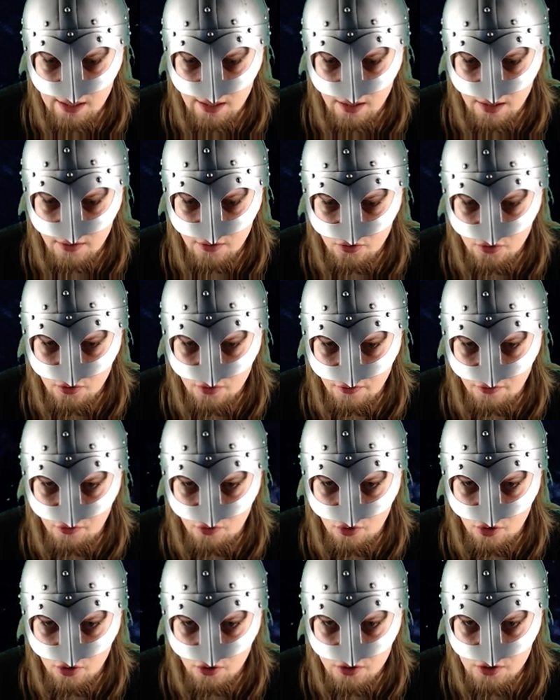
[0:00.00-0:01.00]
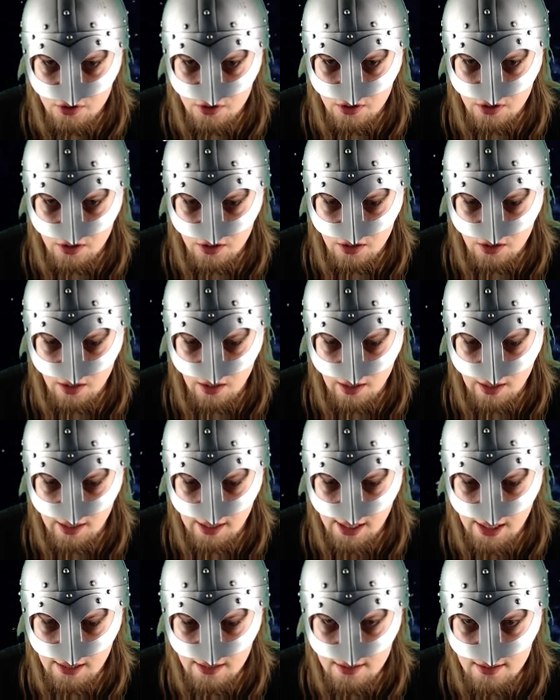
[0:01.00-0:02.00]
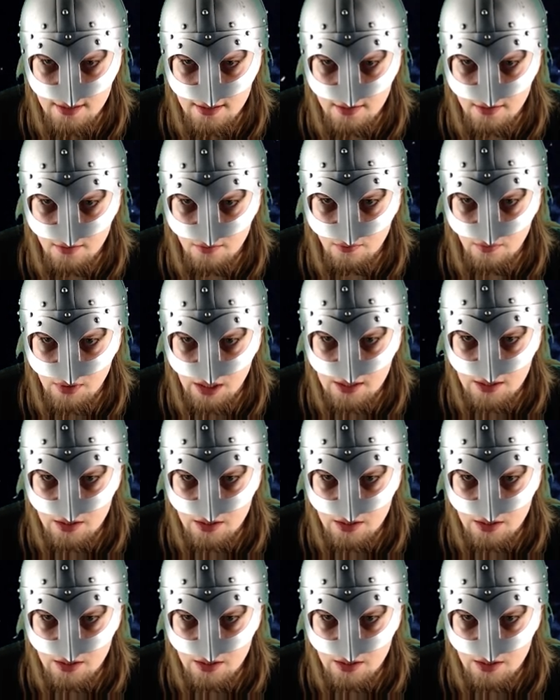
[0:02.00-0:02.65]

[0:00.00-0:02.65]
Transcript: into the front uh, lines. Makes no